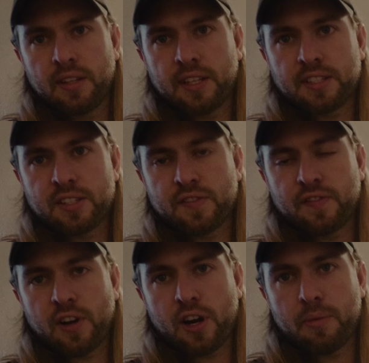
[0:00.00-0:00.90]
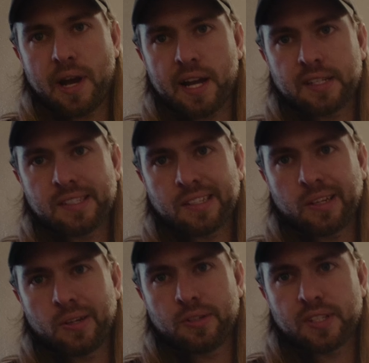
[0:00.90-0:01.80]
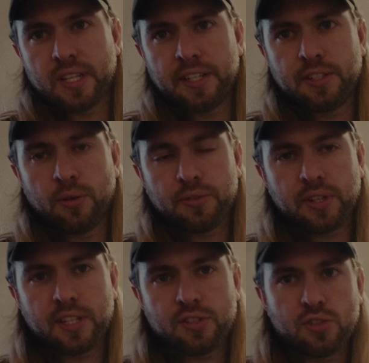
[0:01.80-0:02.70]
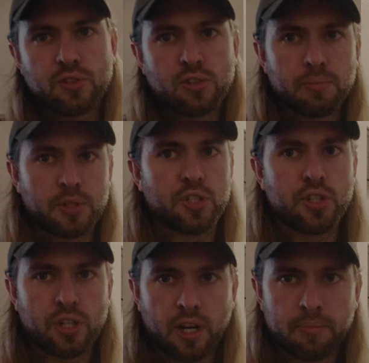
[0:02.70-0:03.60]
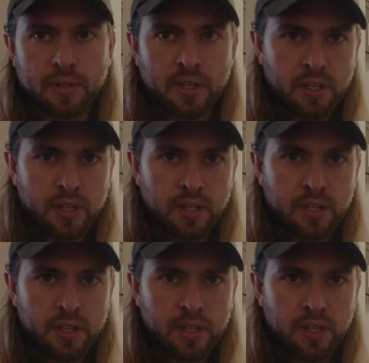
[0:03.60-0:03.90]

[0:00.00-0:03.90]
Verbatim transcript: that's as far back as it goes, and I don't think it's super sharp,